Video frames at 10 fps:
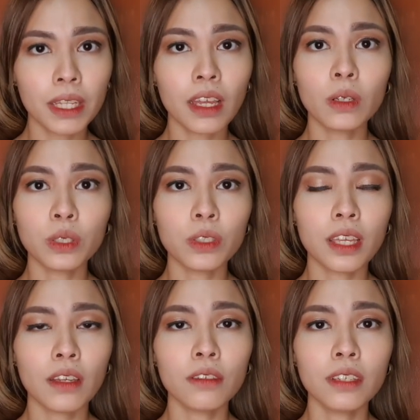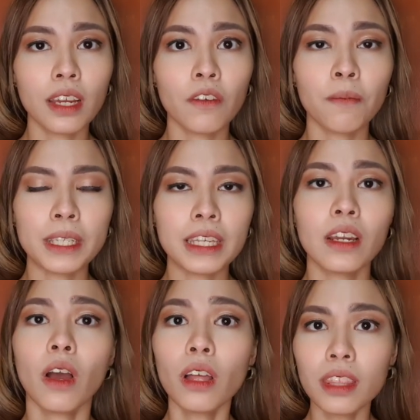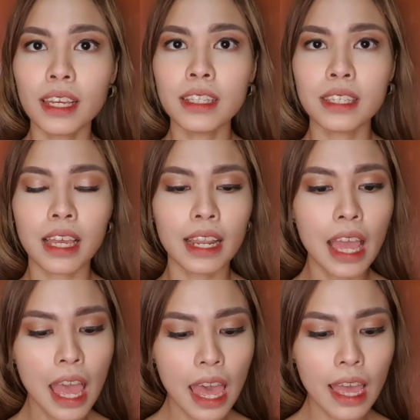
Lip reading: but I also take good care of my skin on the inside.